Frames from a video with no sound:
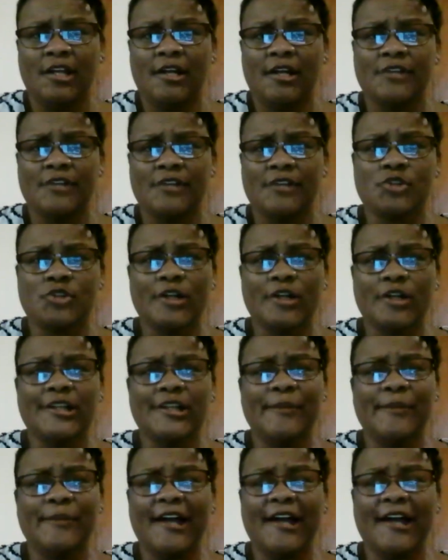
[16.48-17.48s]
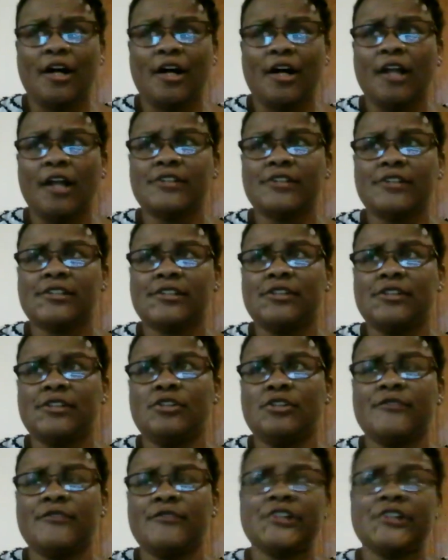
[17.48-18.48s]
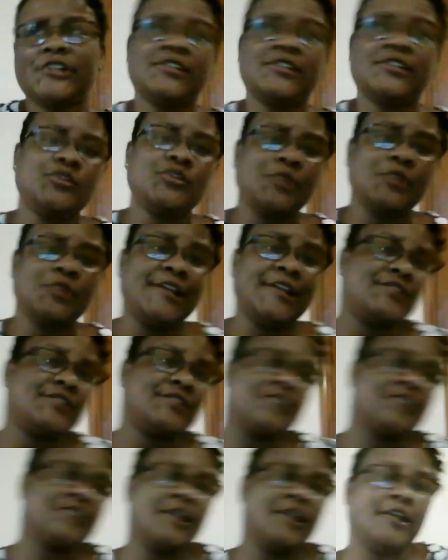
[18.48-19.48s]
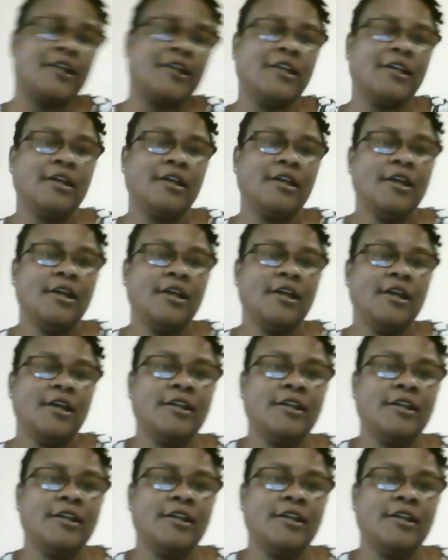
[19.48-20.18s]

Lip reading: historically Black colleges and universities were necessary in